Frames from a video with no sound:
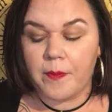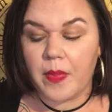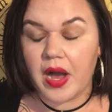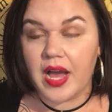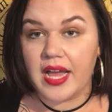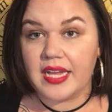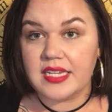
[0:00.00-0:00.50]

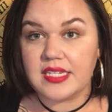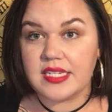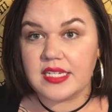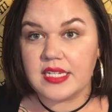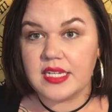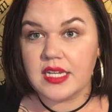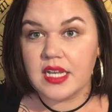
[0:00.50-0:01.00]

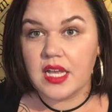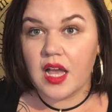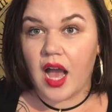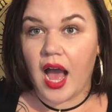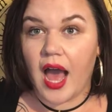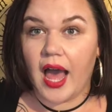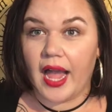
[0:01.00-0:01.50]
but
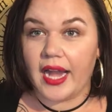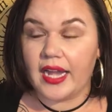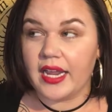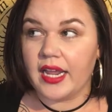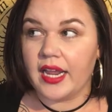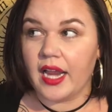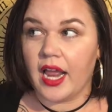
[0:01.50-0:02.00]

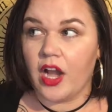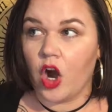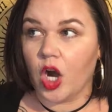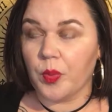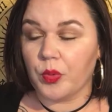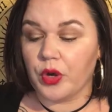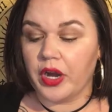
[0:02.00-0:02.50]
hiding and
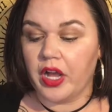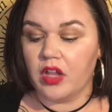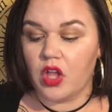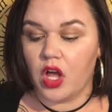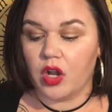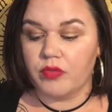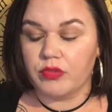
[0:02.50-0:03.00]
harboring a
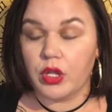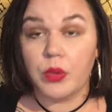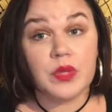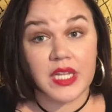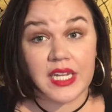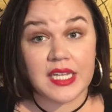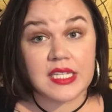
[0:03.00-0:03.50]
lot of
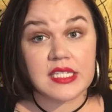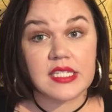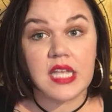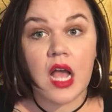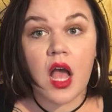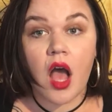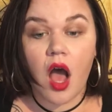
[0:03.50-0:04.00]

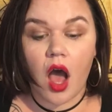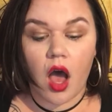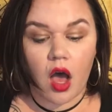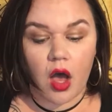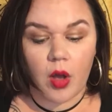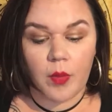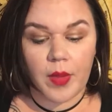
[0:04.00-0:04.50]
loneliness.
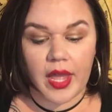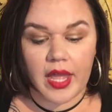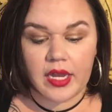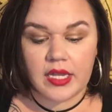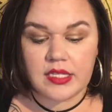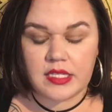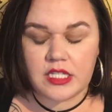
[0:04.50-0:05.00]

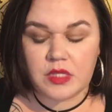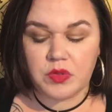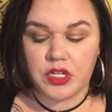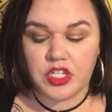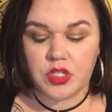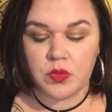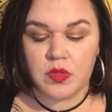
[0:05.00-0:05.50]
And his
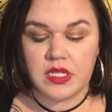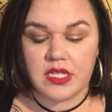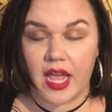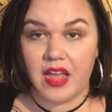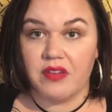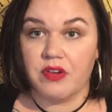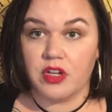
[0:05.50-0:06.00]
inspiration was
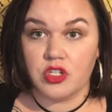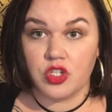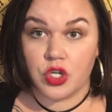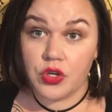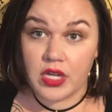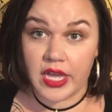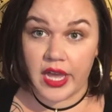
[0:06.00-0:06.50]
Avon
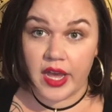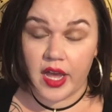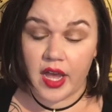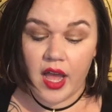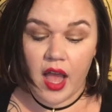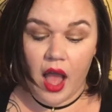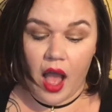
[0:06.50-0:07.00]

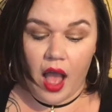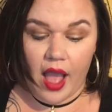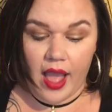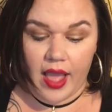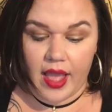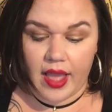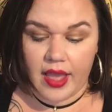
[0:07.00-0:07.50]
Jogia,
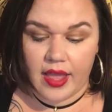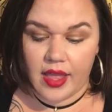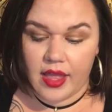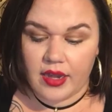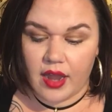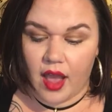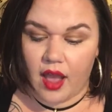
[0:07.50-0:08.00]

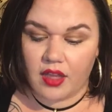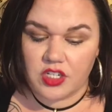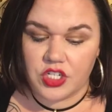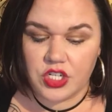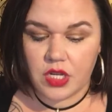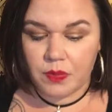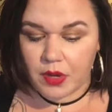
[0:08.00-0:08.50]
and
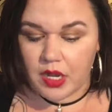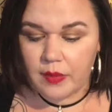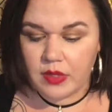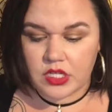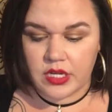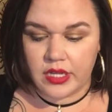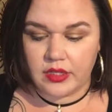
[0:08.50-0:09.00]
she pretty
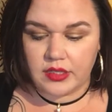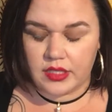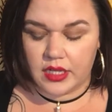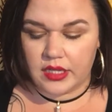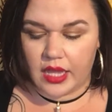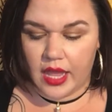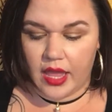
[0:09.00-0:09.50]
much nailed it
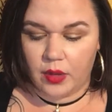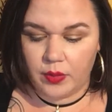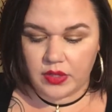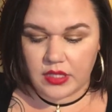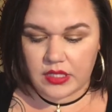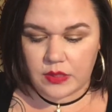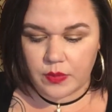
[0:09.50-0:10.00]
on the head
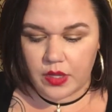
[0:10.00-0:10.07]
with this